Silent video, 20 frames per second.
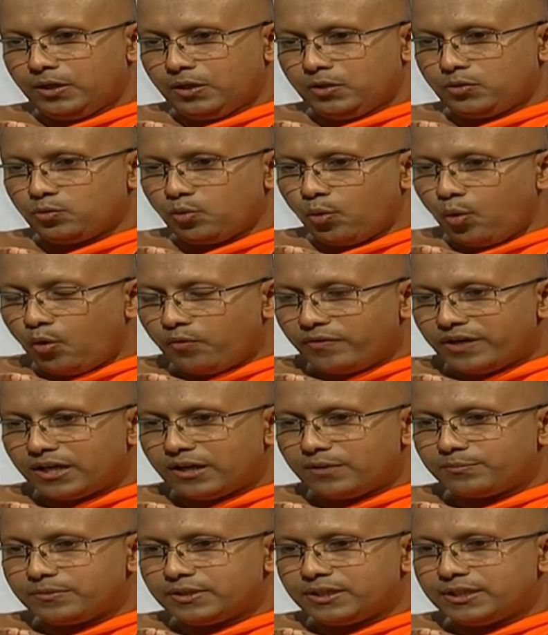
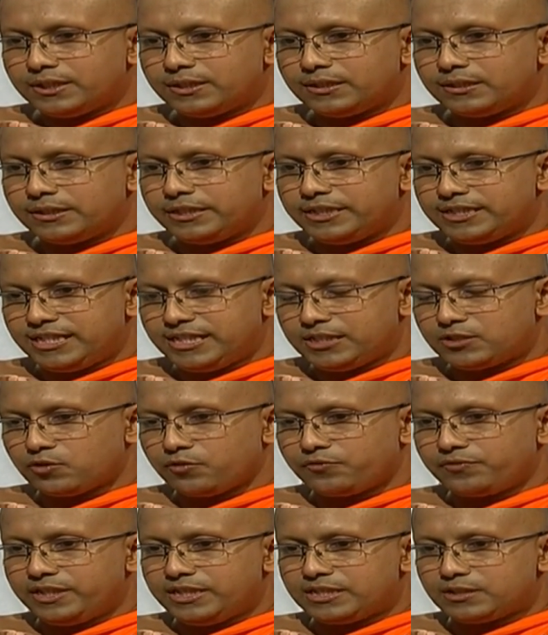overcome the disease
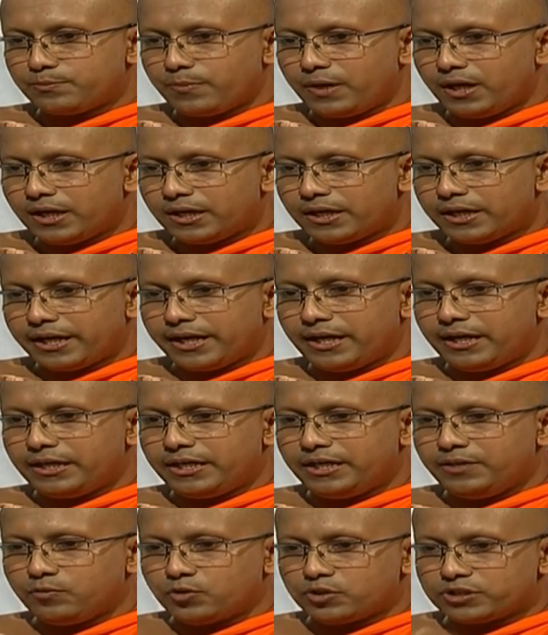of this monk, and
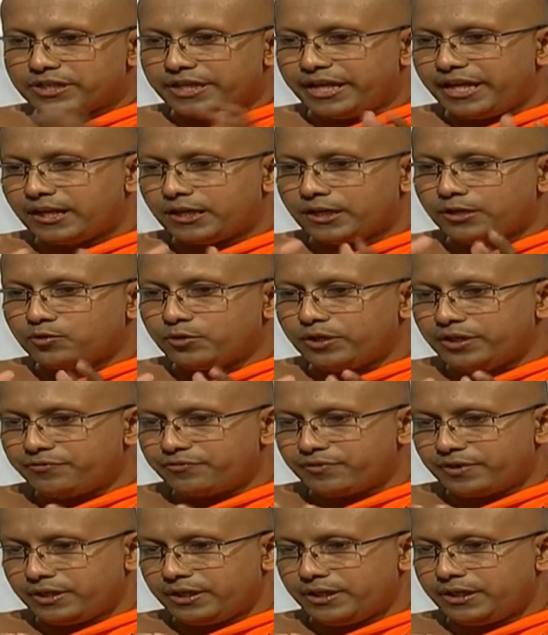he was taken to
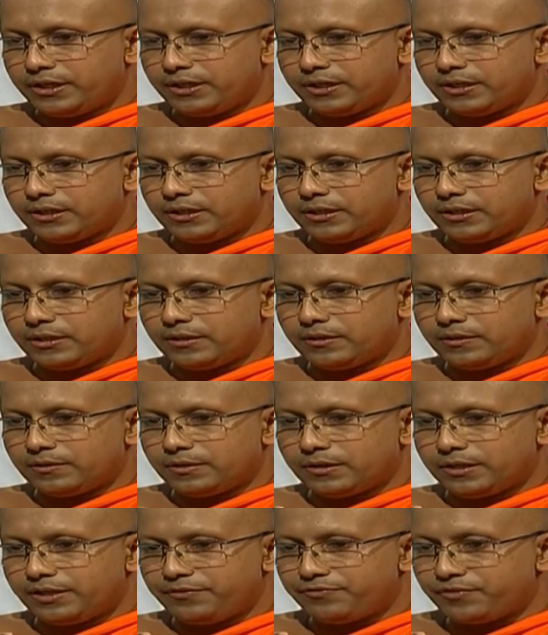different
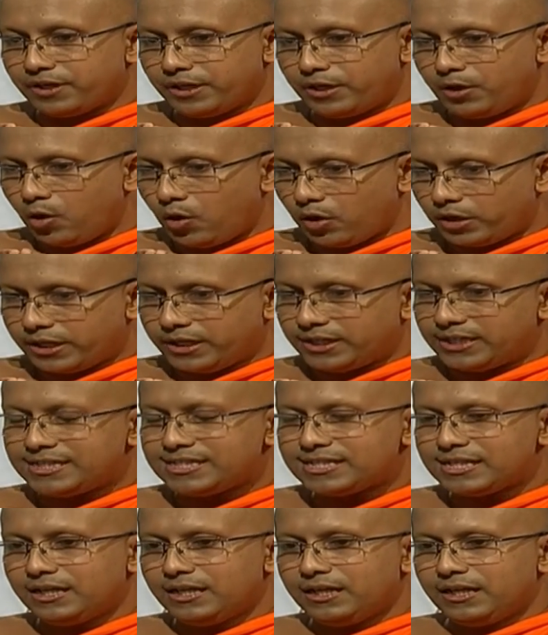
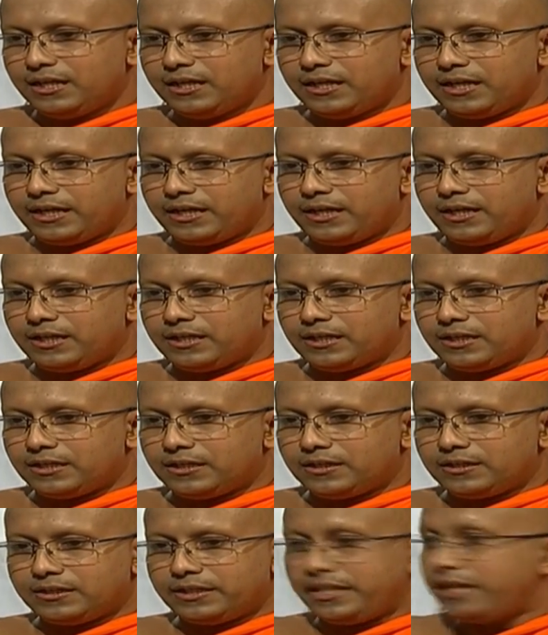doctors, and
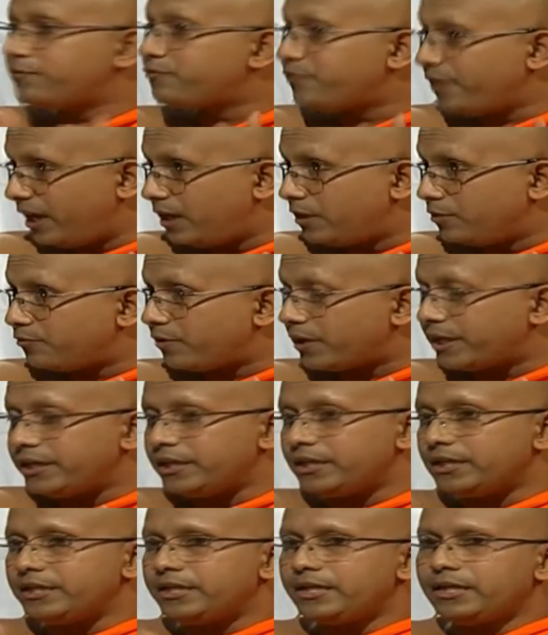they failed
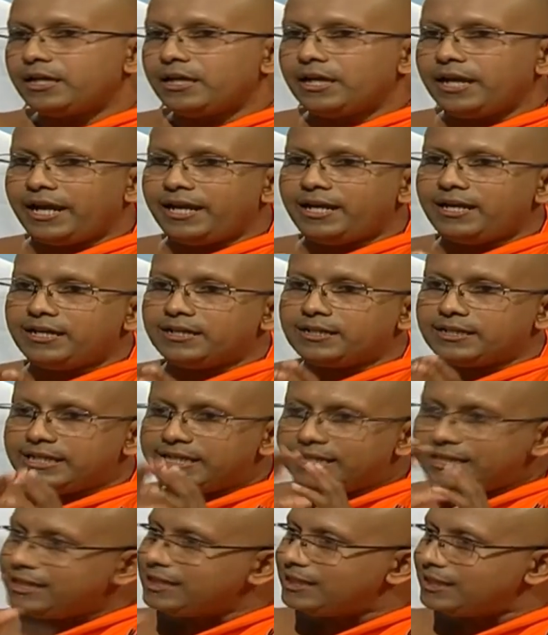finally. And
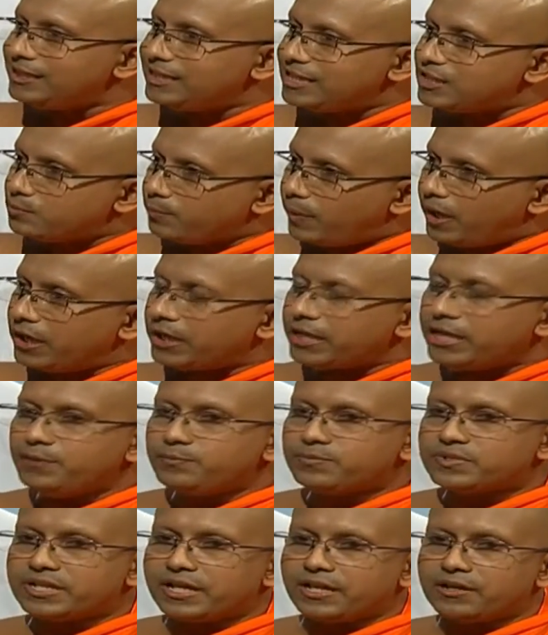this monk
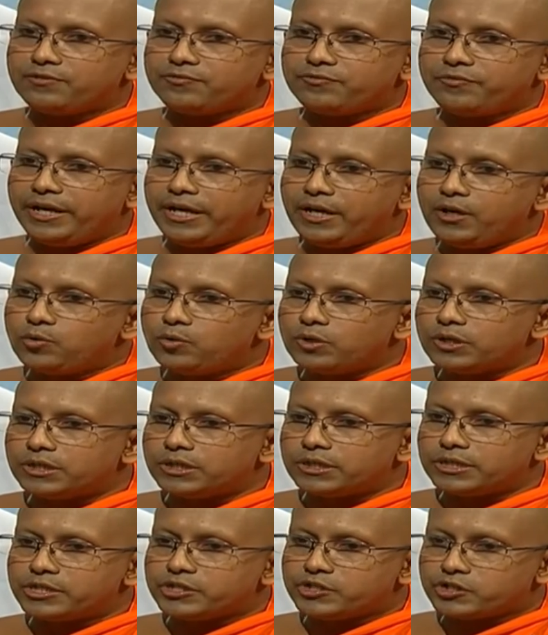himself went to
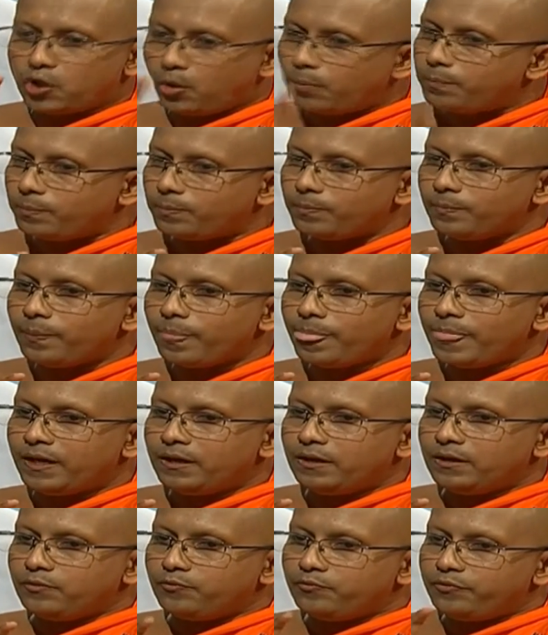a shop
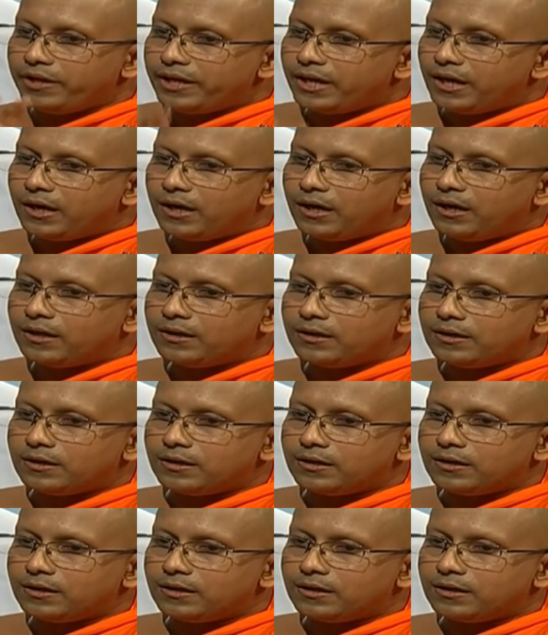where